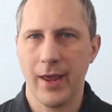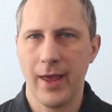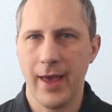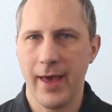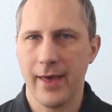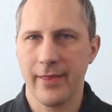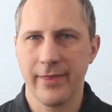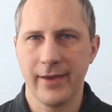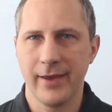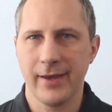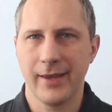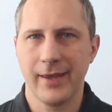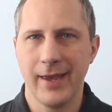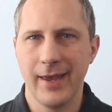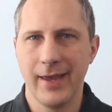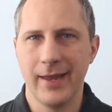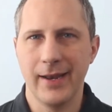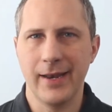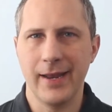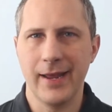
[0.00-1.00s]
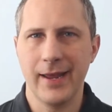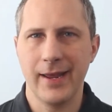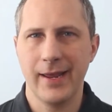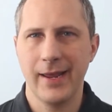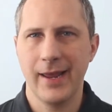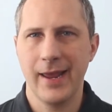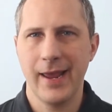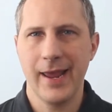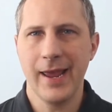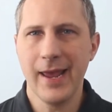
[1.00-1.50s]
ethic and
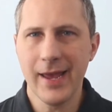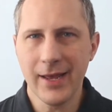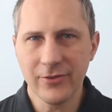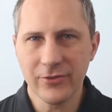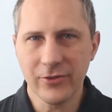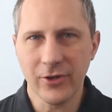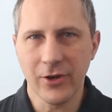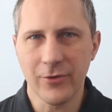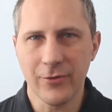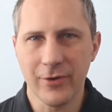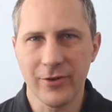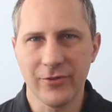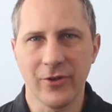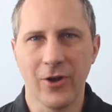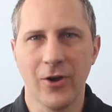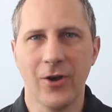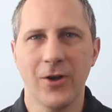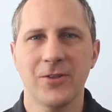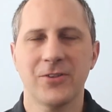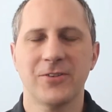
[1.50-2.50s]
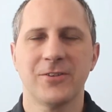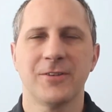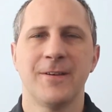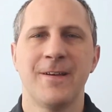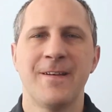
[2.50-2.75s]
hands-on results.